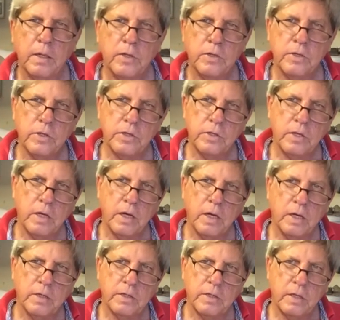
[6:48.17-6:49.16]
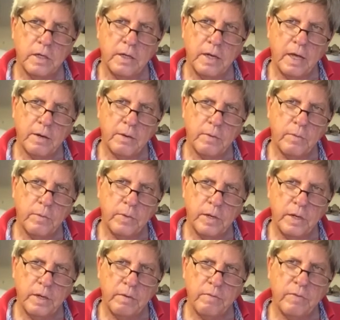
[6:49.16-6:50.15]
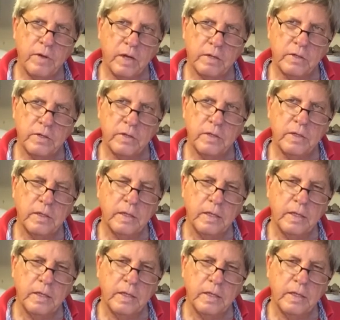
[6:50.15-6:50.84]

just ask and that will in fact